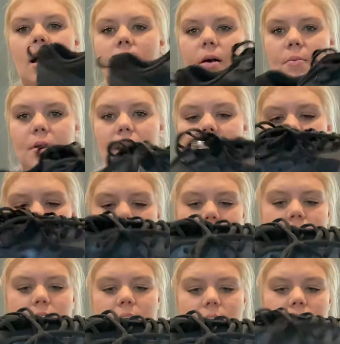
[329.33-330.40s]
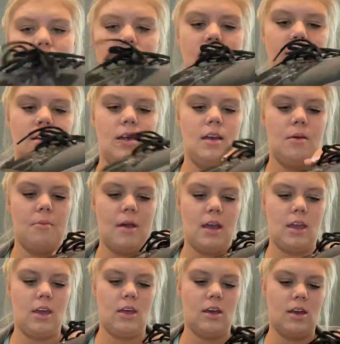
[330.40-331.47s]
But again, like
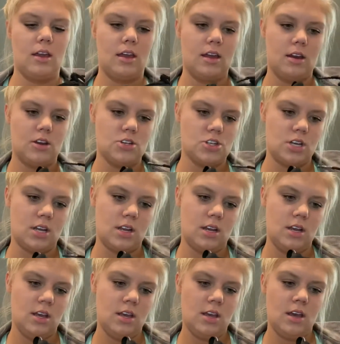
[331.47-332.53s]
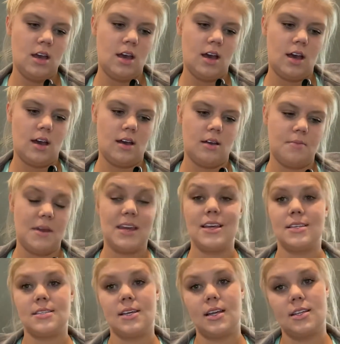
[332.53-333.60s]
immaculate condition. He
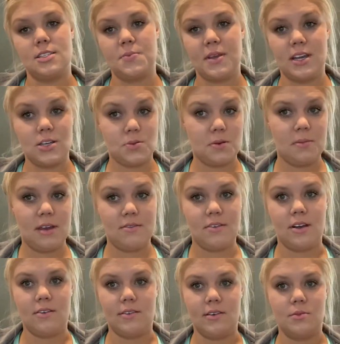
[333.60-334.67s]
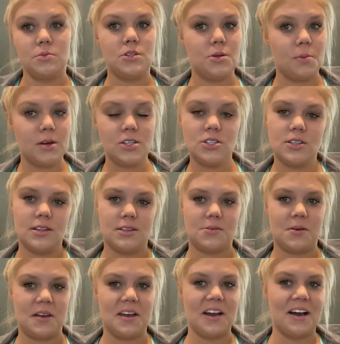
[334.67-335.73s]
said it's because we made fun of him too much and that's
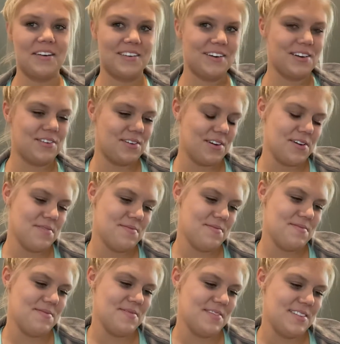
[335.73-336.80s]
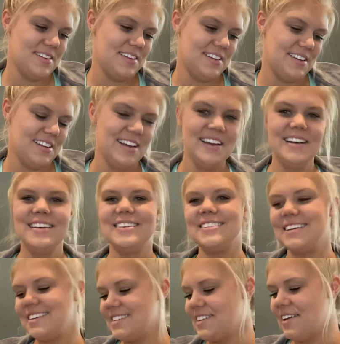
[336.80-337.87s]
why he got rid of them.
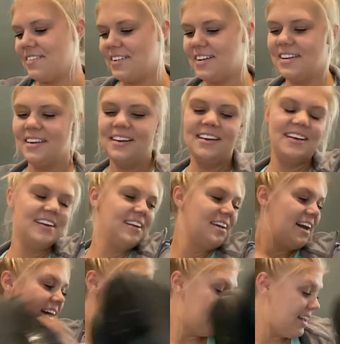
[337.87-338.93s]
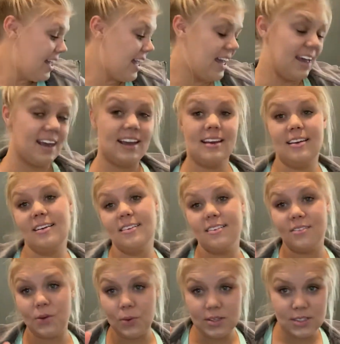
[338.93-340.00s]
Size 11. Hey,
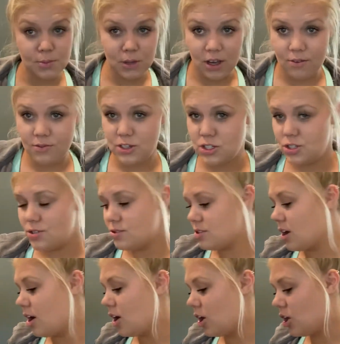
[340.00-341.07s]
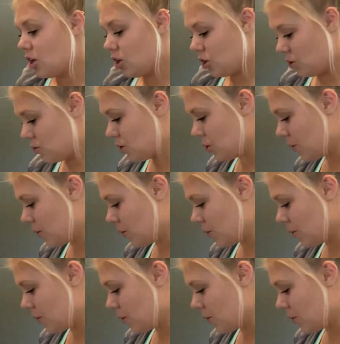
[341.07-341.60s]
if you want some comfy shoes, you do